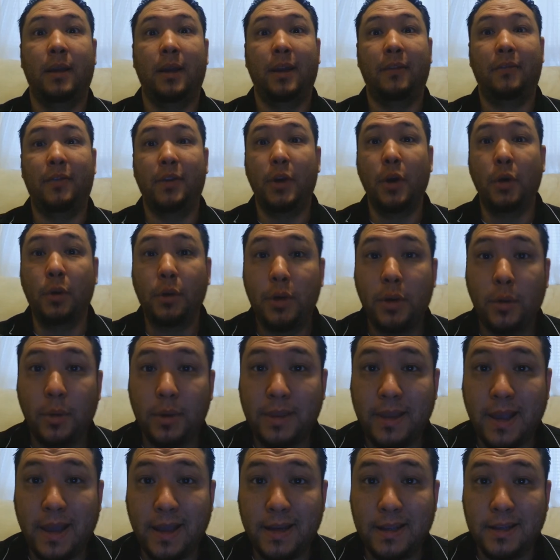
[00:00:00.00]
If you don't know
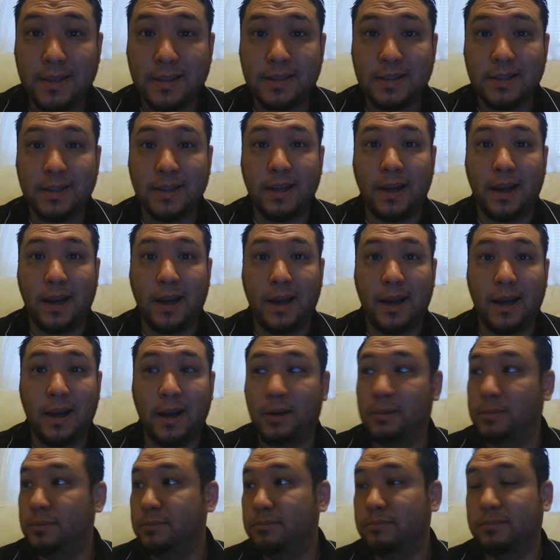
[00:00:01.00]
what that is,
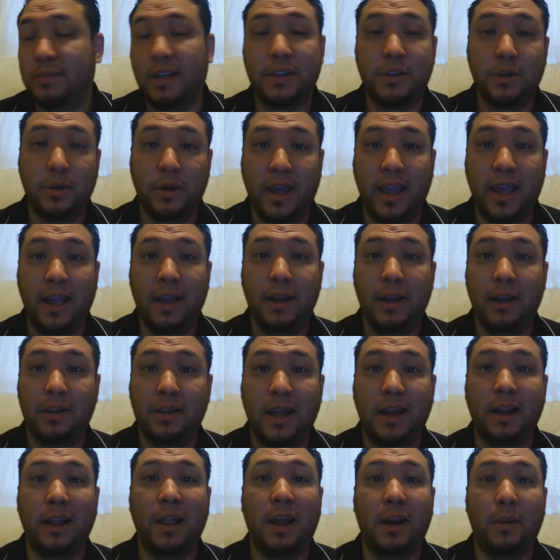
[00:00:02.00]
uh, it's okay.
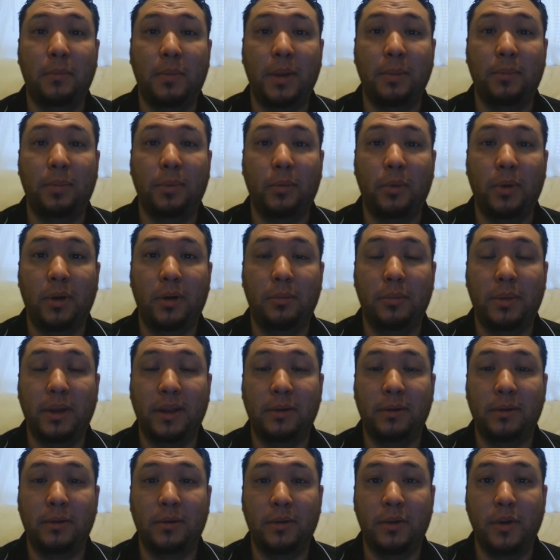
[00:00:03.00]
Not a lot of people will,
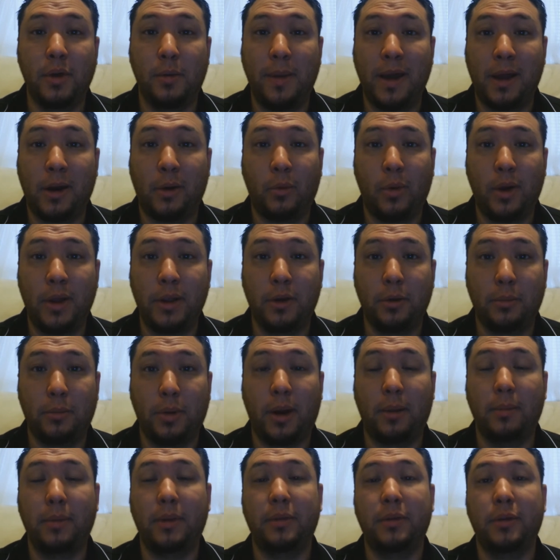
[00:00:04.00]
but no matter what, you're
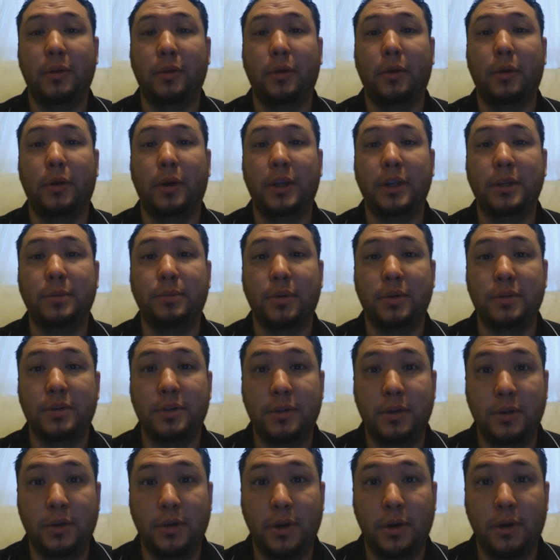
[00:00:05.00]
probably the nerdiest
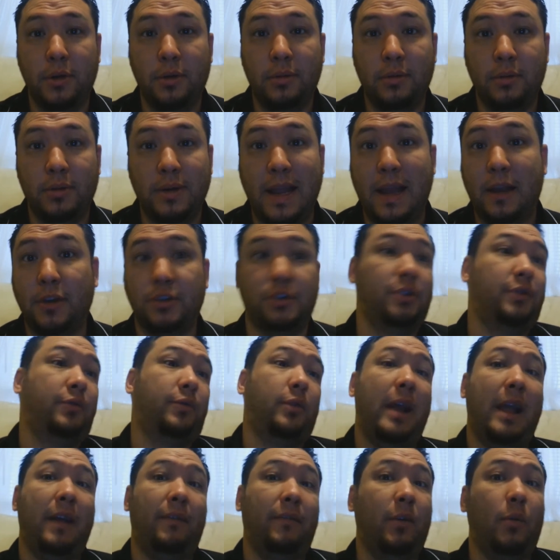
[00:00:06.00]
person you know now just
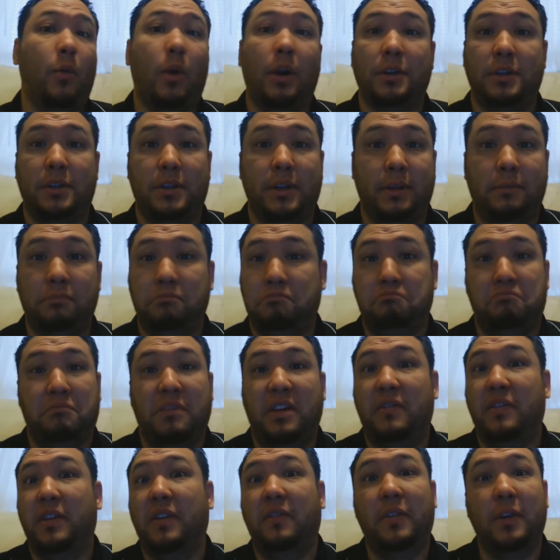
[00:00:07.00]
for having watched it,
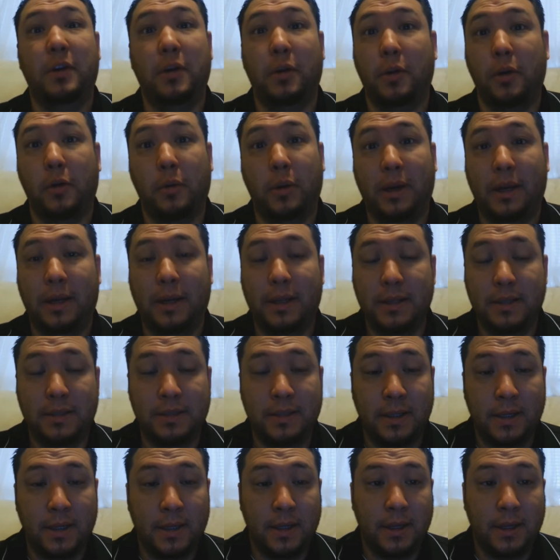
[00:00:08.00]
even if you don't know what it
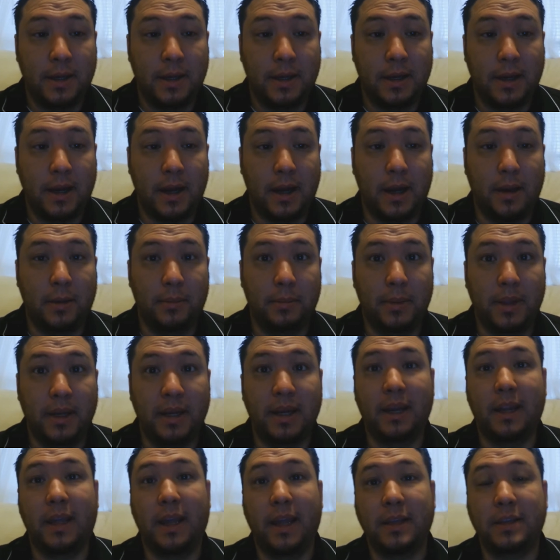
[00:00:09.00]
is. Um, in
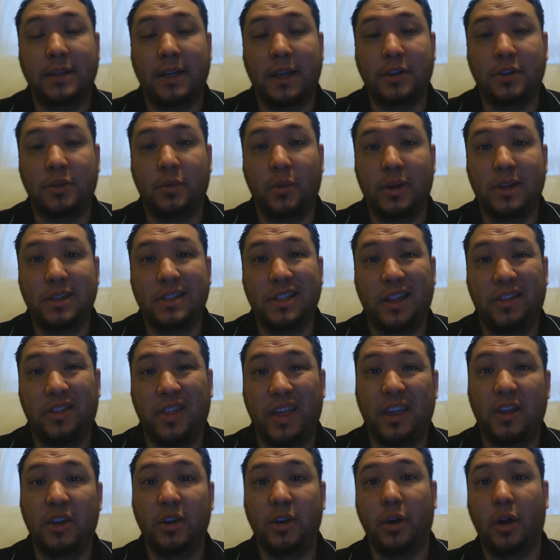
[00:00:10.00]
any case, I just want to say
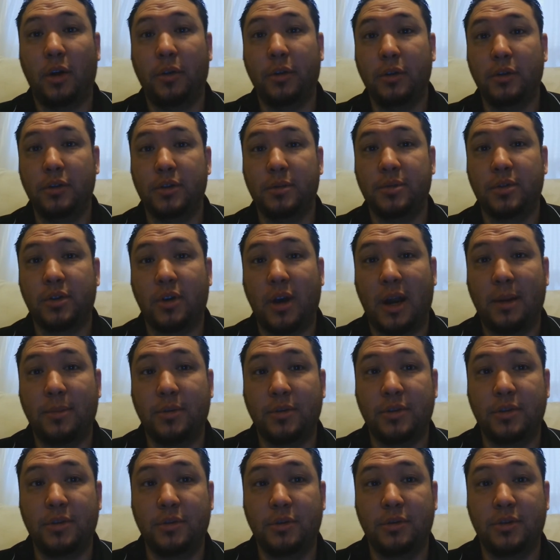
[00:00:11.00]
thank you to all the new
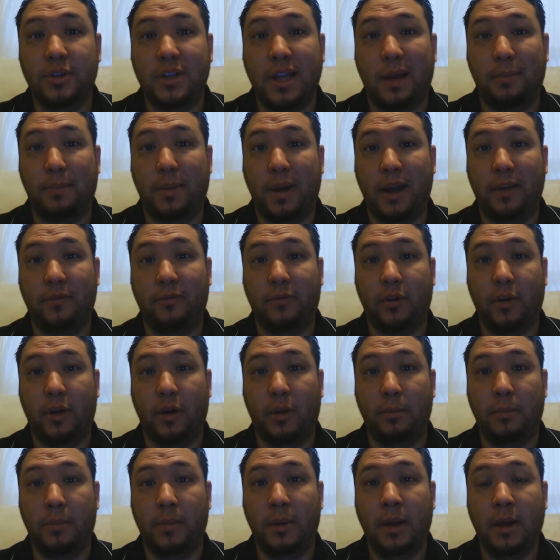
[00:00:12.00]
subscribers who stopped by
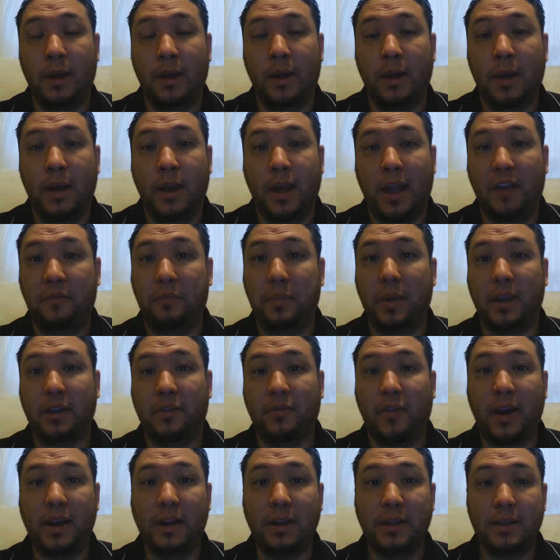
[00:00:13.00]
from FPS
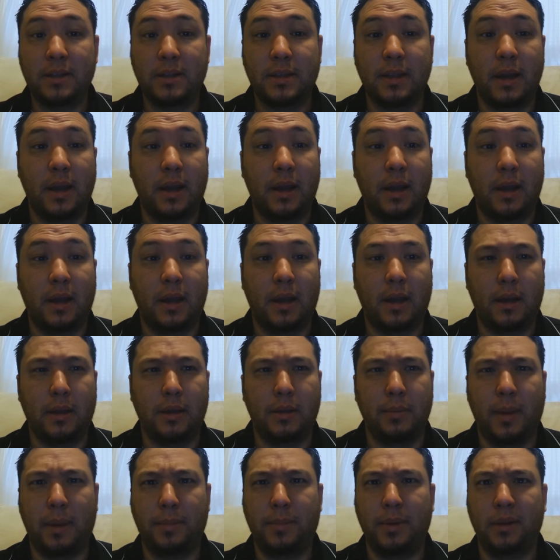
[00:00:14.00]
Finest. Uh,
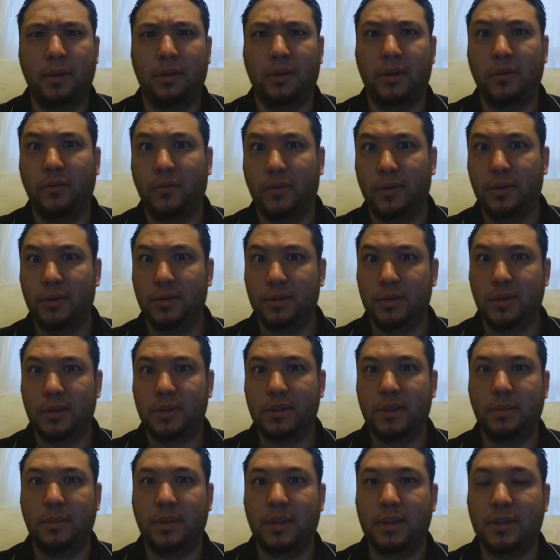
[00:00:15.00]
you might be a little confused on
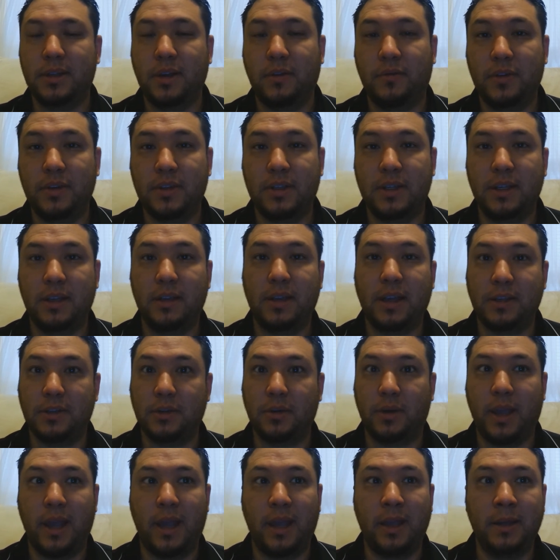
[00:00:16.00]
some of the stuff you see. That's
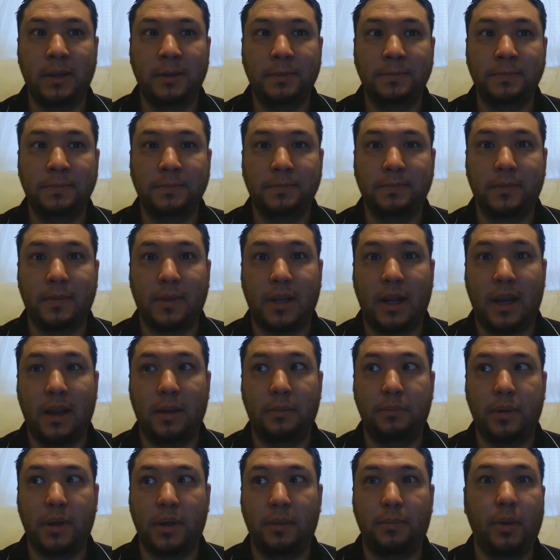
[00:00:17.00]
okay. I
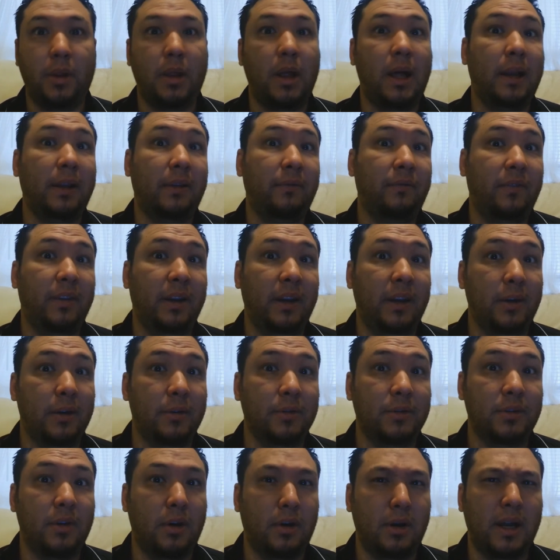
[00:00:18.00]
put up a lot of
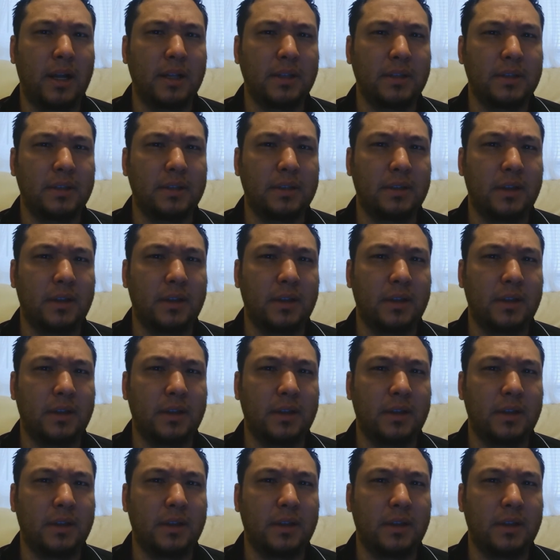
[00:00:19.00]
videos, all kinds of